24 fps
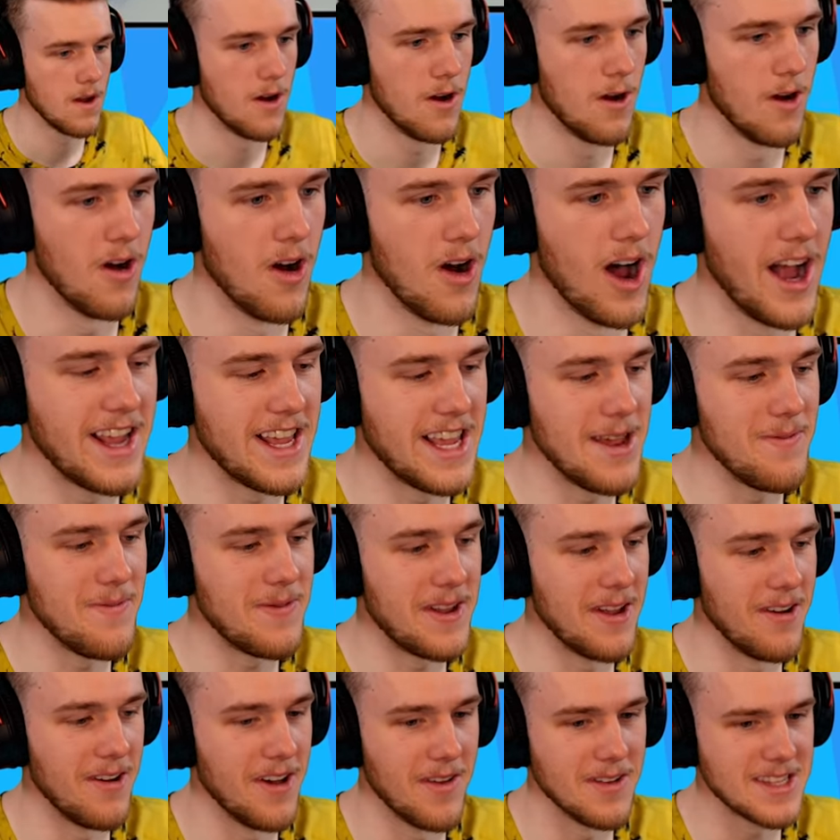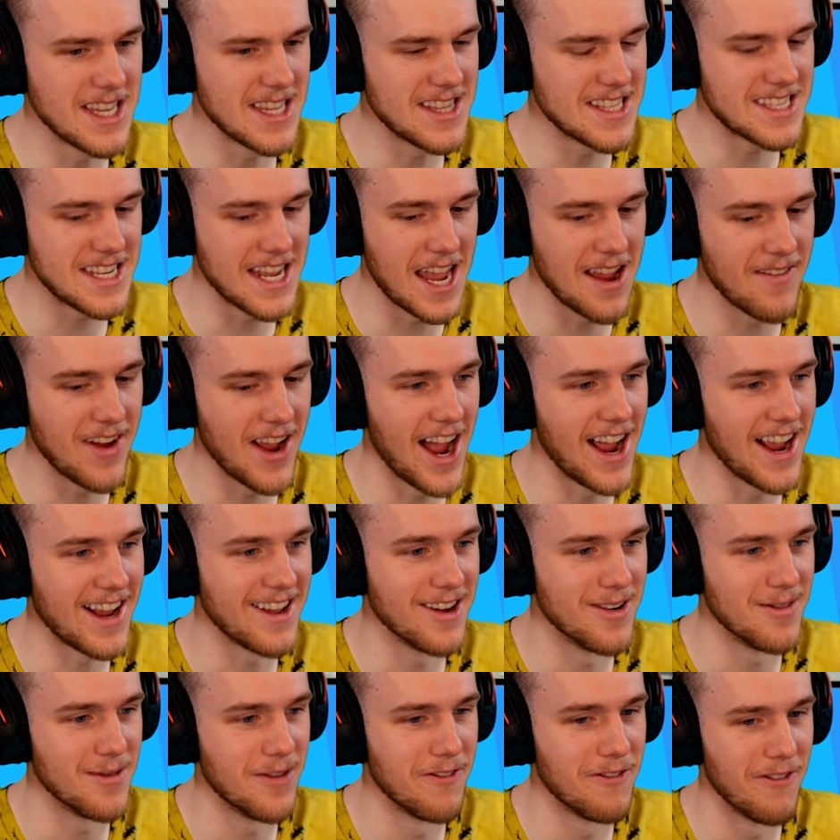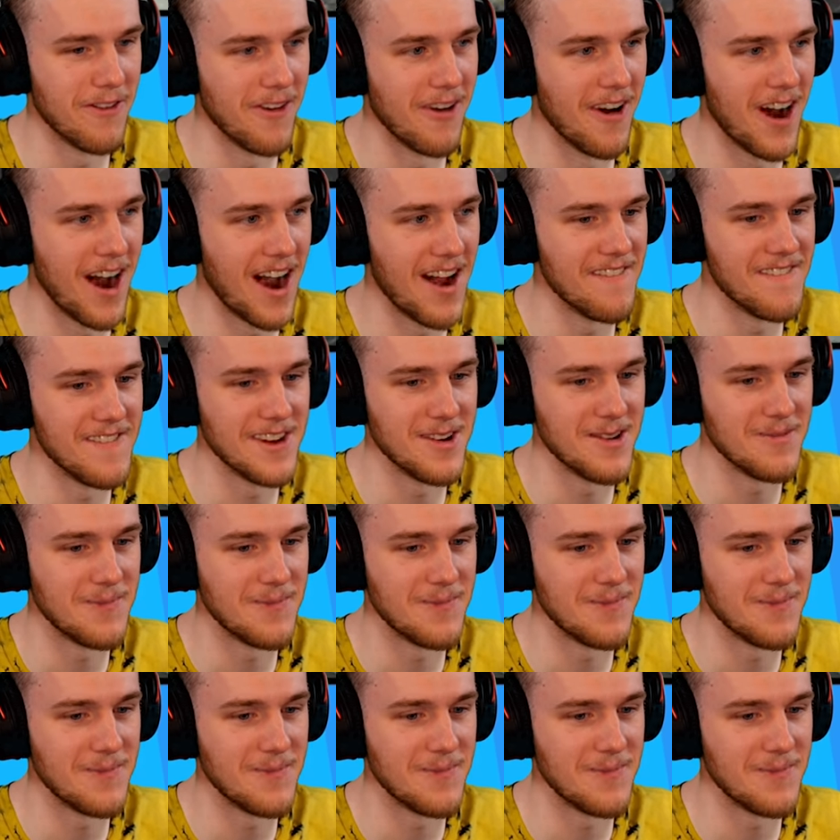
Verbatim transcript: Oh, I keep killing... Was that the same guy I killed before? I feel